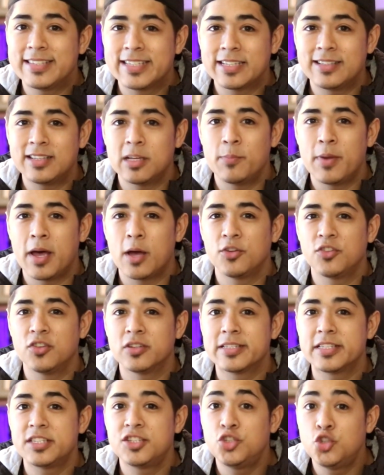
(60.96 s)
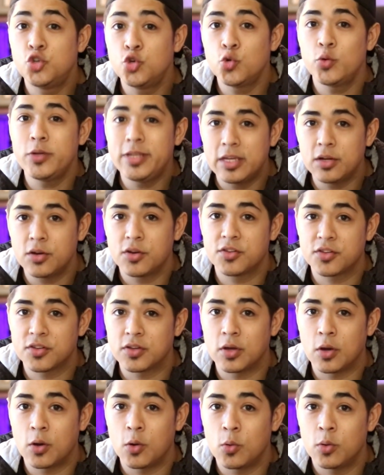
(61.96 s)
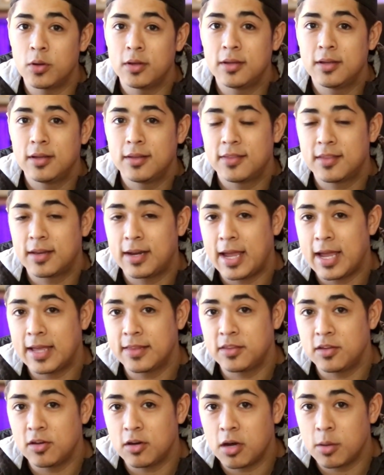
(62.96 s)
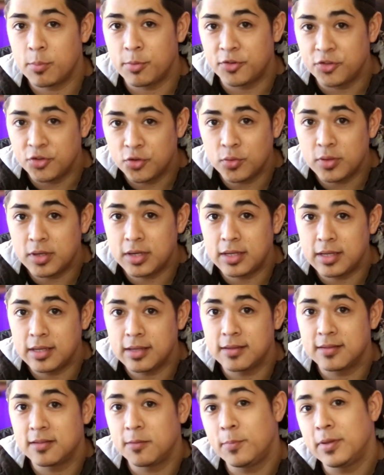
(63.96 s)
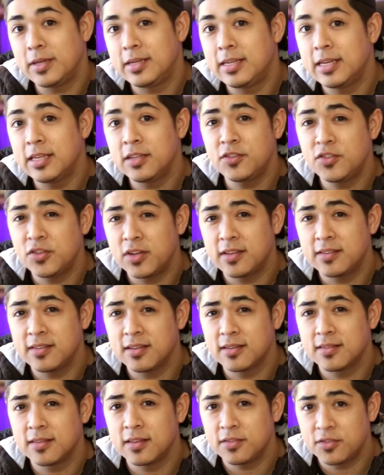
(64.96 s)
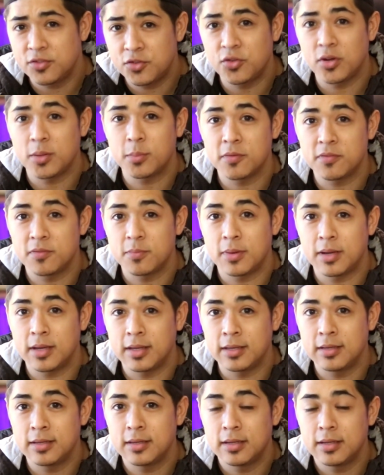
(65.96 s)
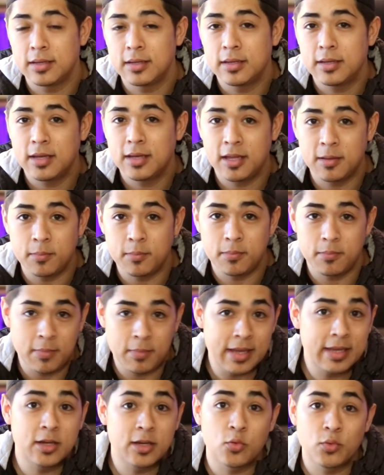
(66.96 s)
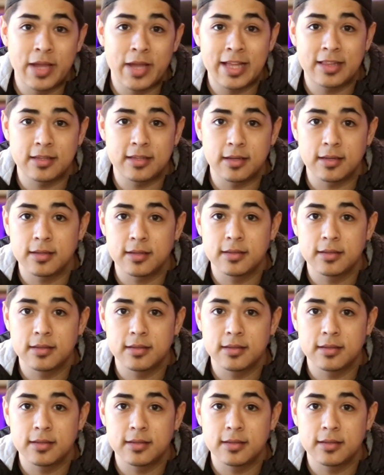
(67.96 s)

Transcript: until about just 2 years ago that I had the opportunity to begin chasing this dream of mine and make it a reality.